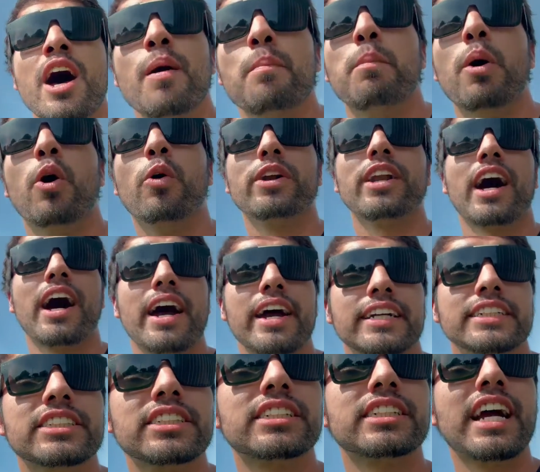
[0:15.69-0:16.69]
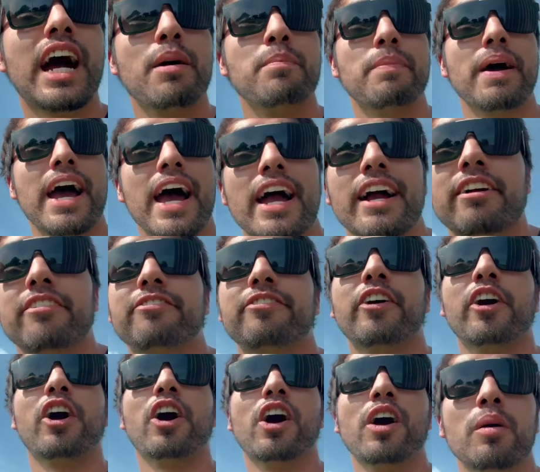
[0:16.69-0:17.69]
Bo and I had just got back
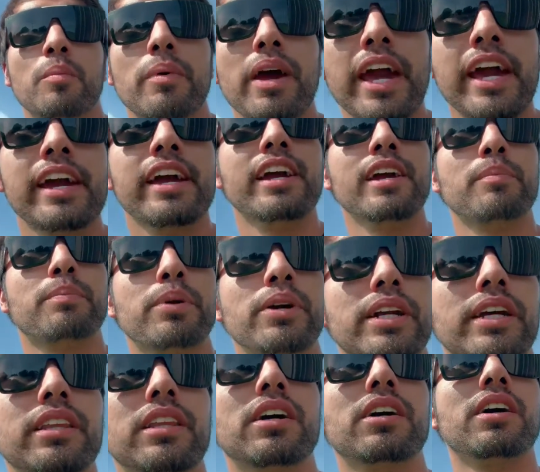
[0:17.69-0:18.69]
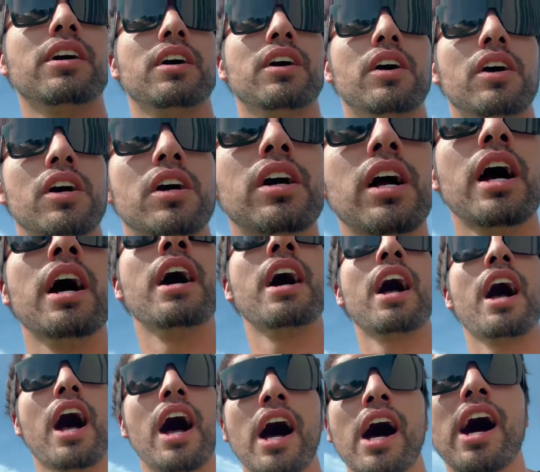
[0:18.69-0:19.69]
from a pretty long
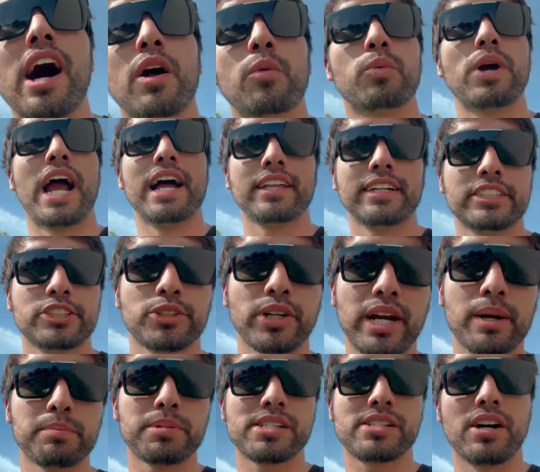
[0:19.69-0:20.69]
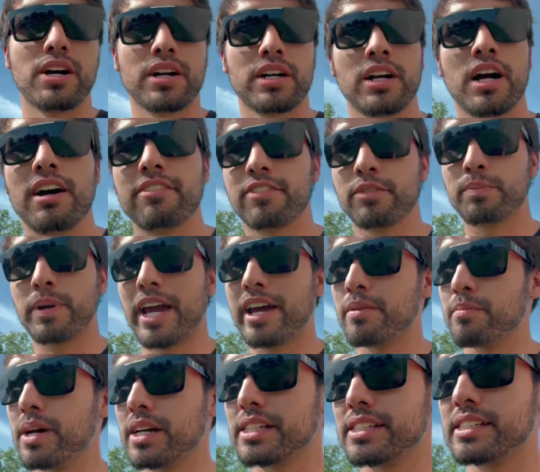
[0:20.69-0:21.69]
rally trip, starting off in
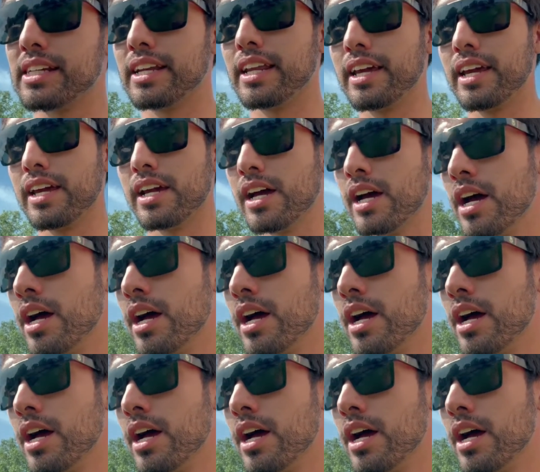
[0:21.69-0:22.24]
Panama City,